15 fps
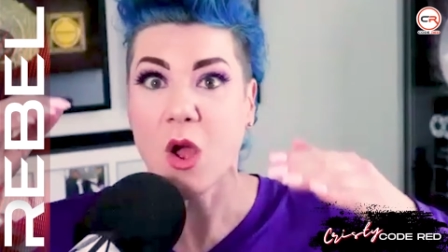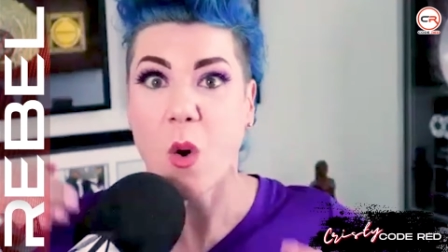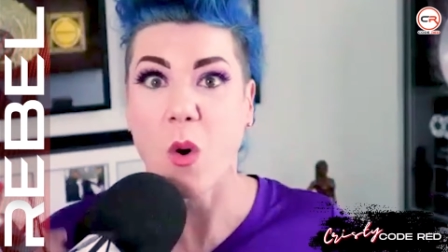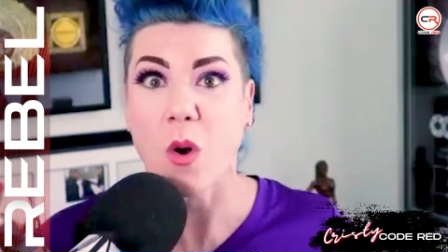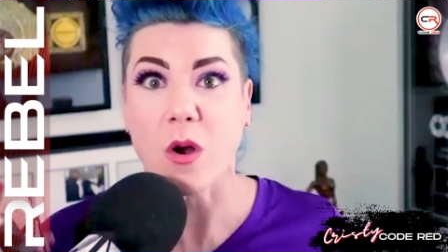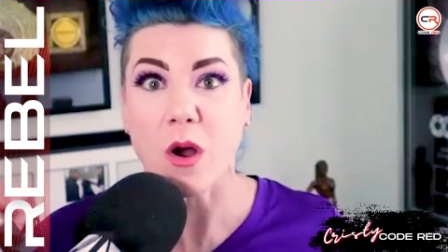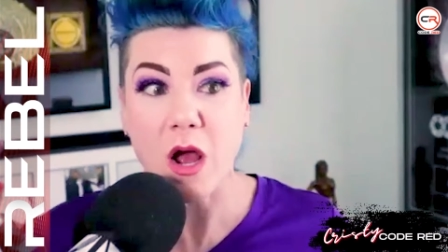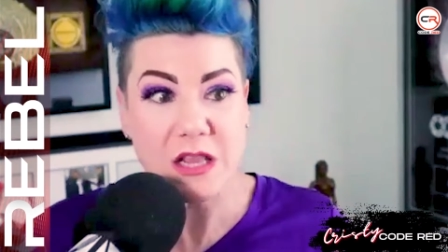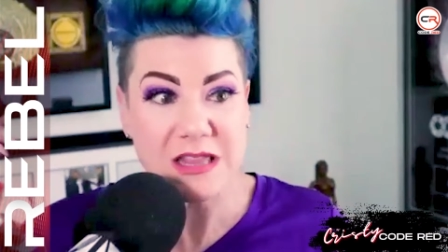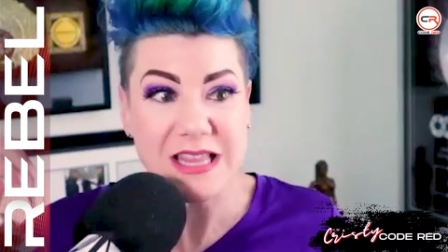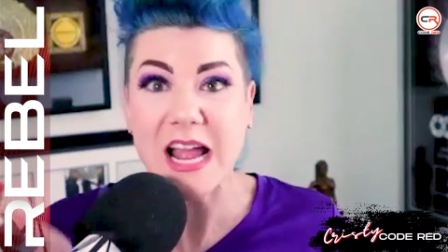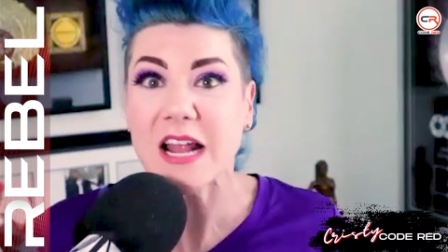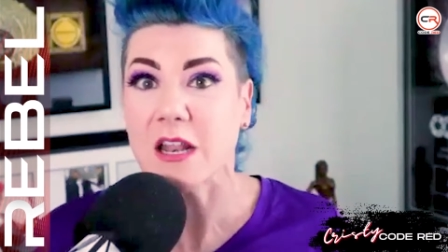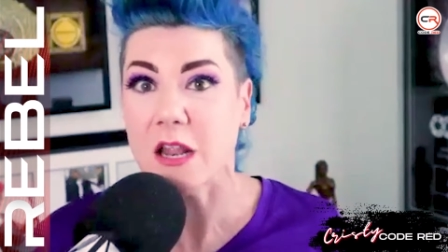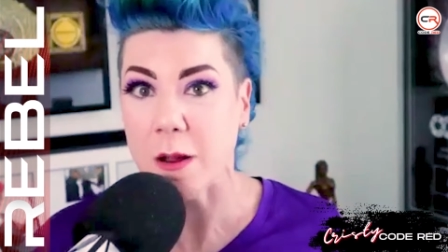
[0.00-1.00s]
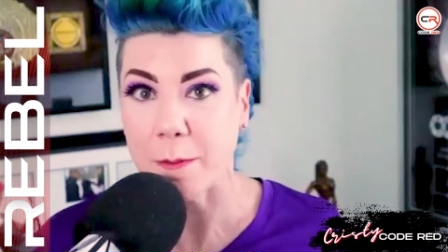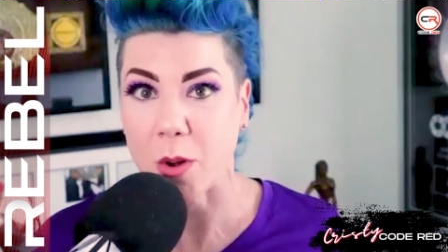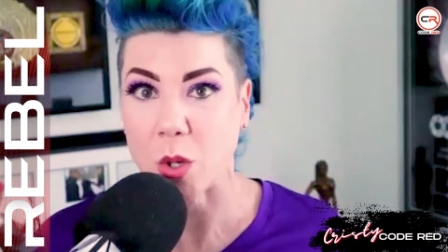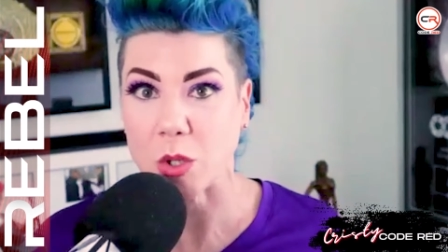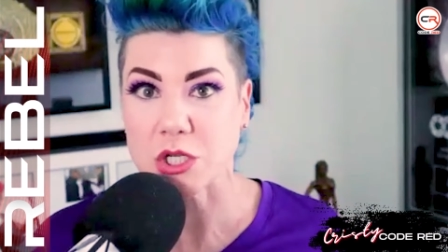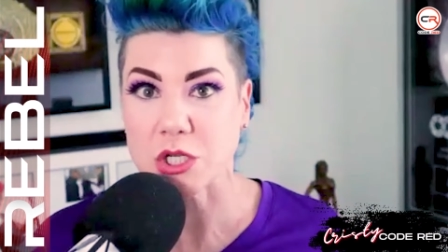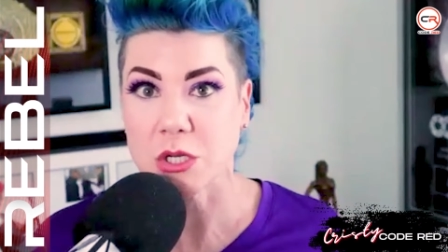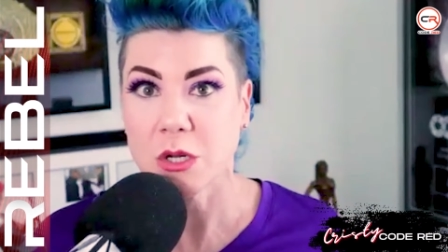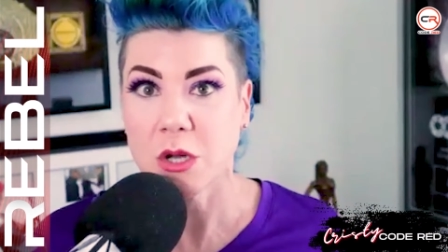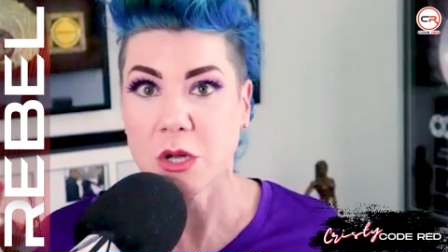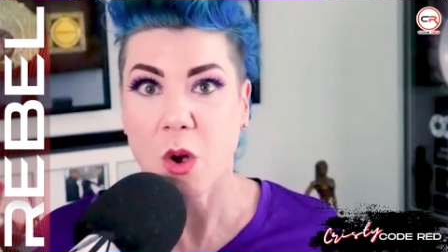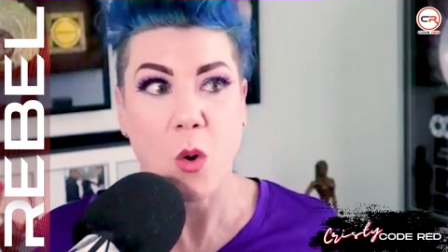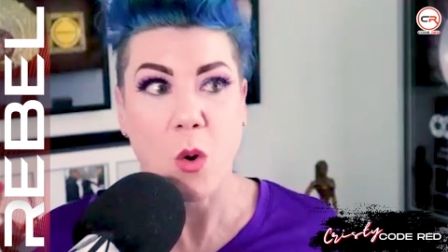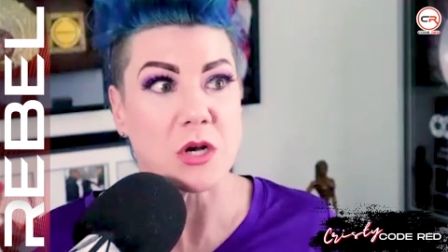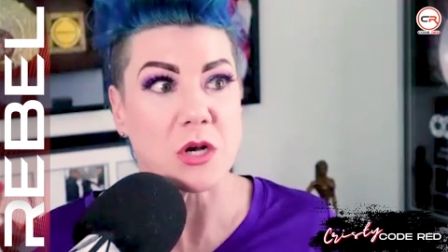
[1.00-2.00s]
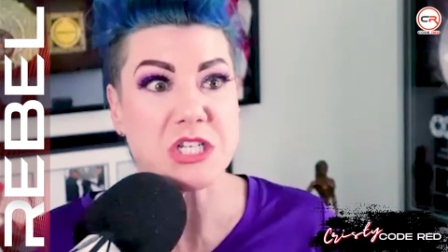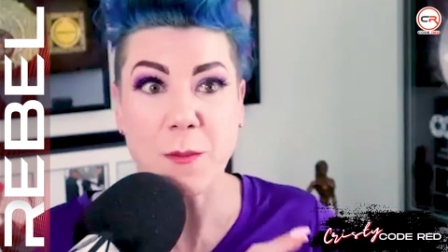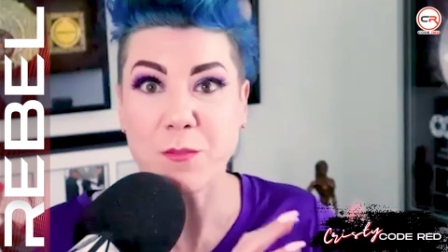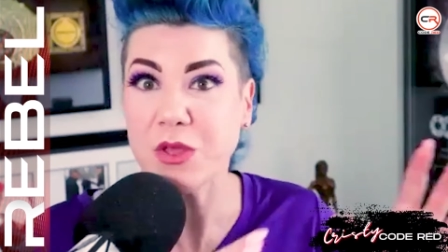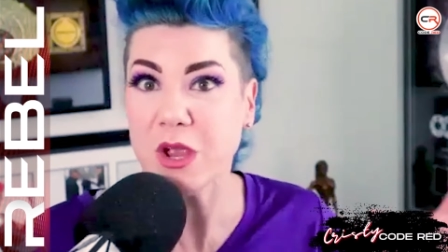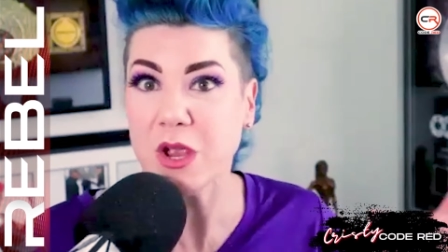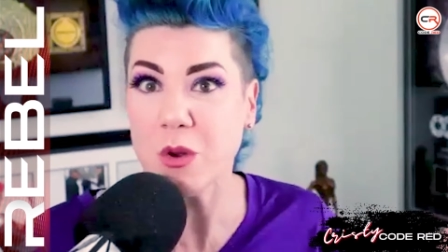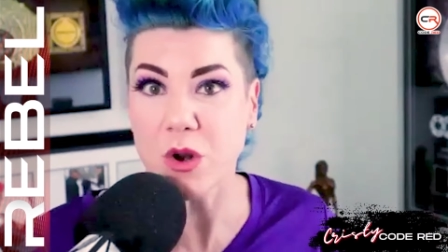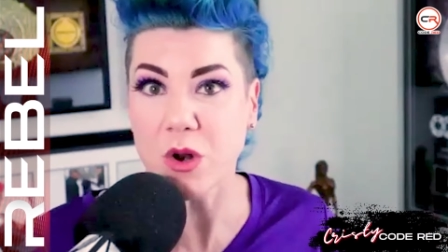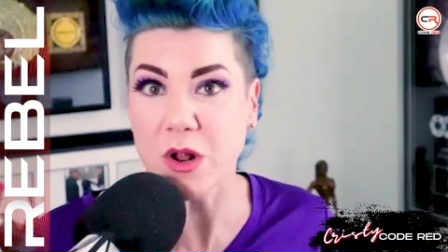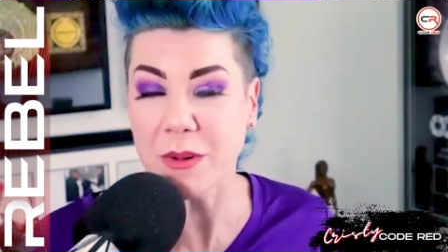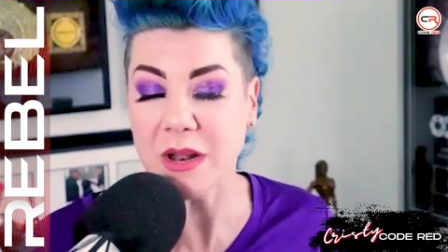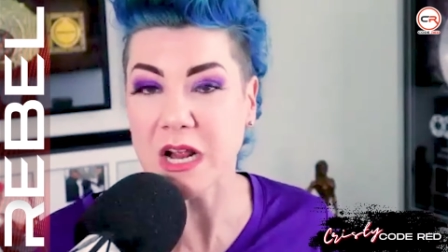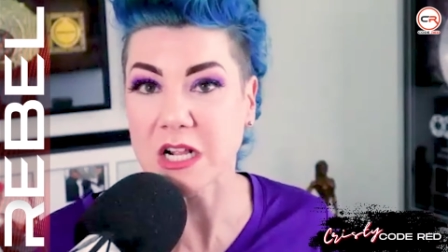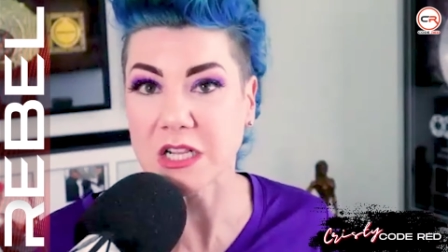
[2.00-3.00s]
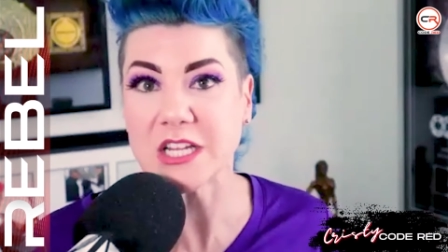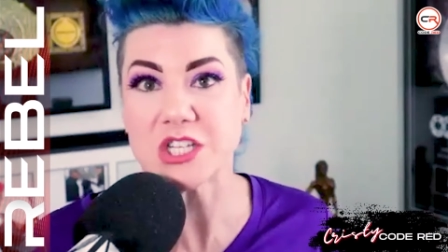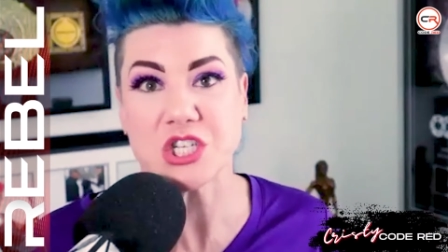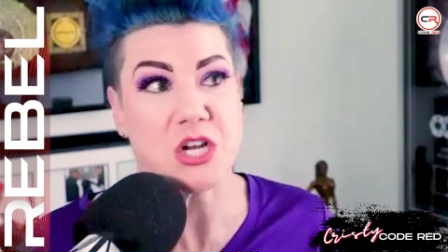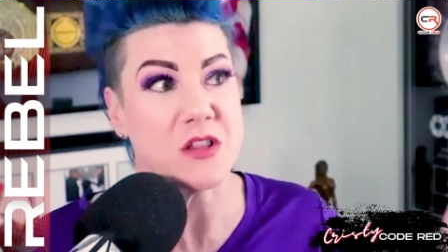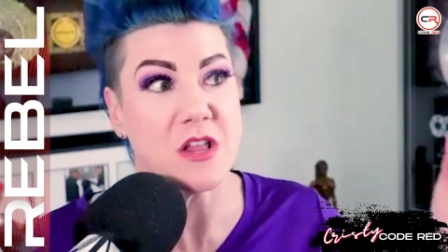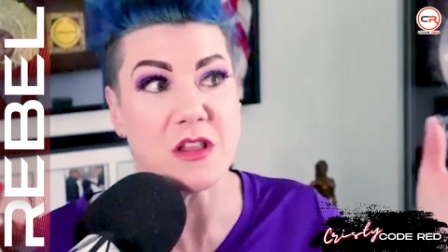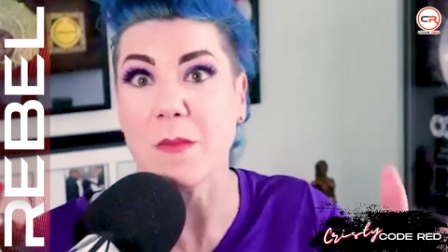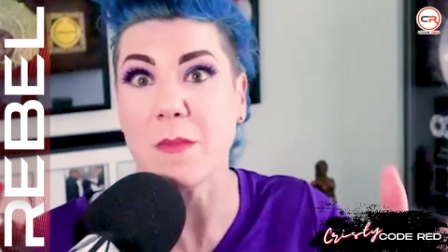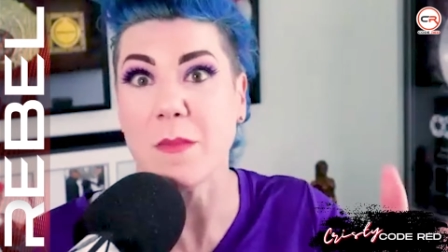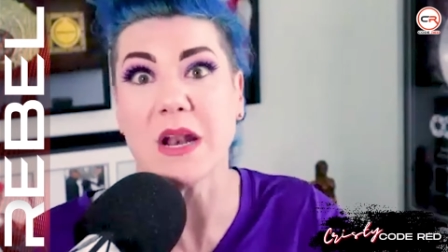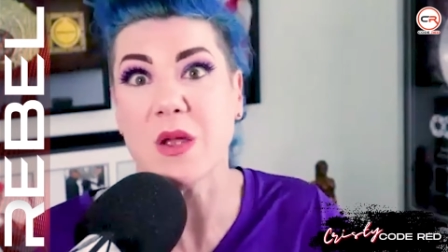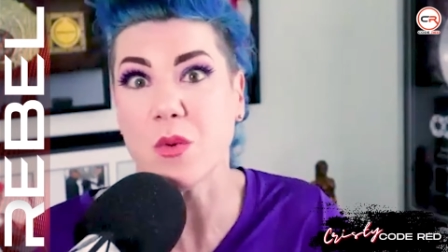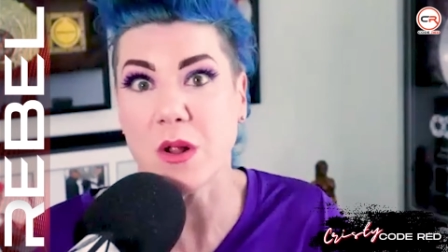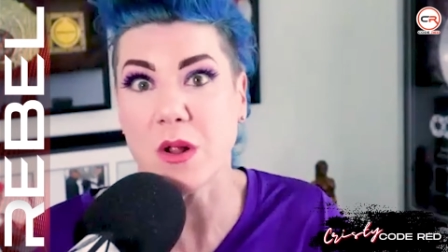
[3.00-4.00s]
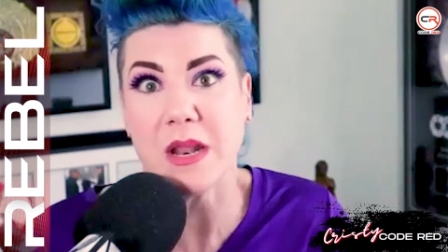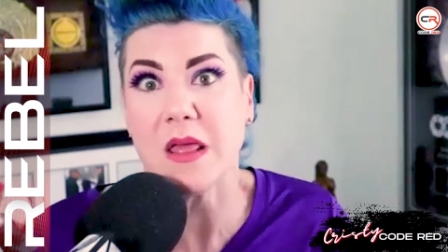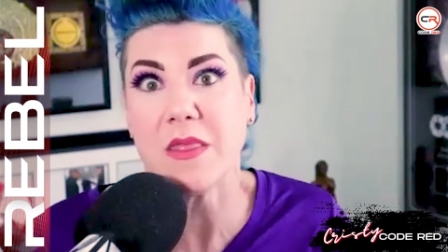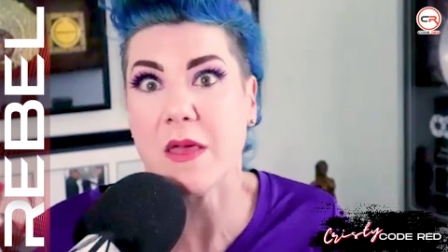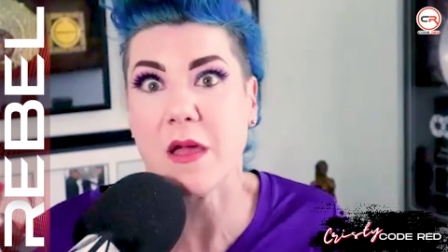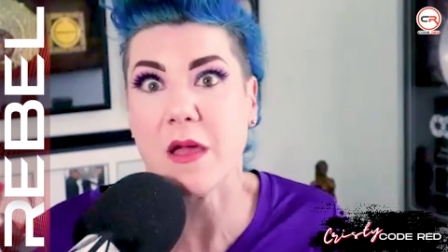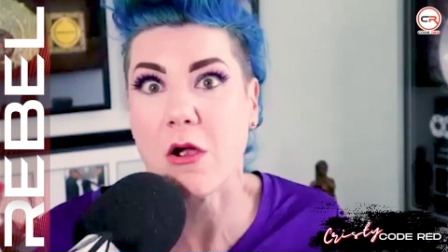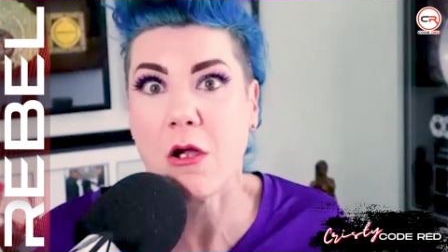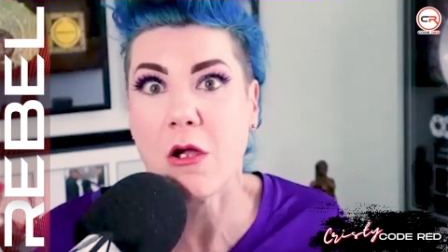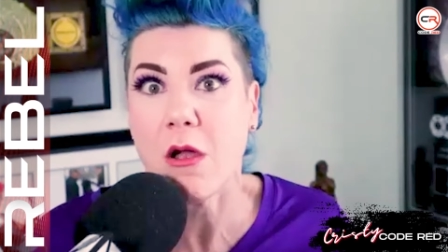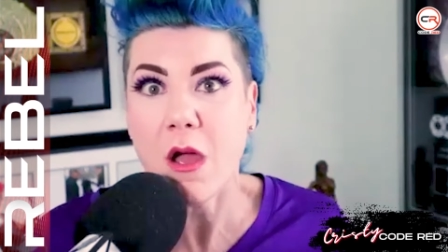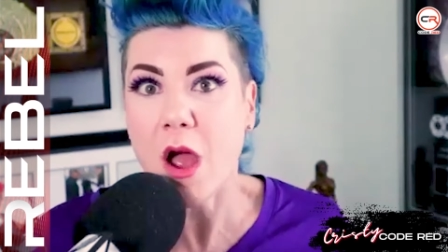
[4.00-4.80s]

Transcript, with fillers: or a lightning bolt or something would have been a glitch and then the money would have been in there.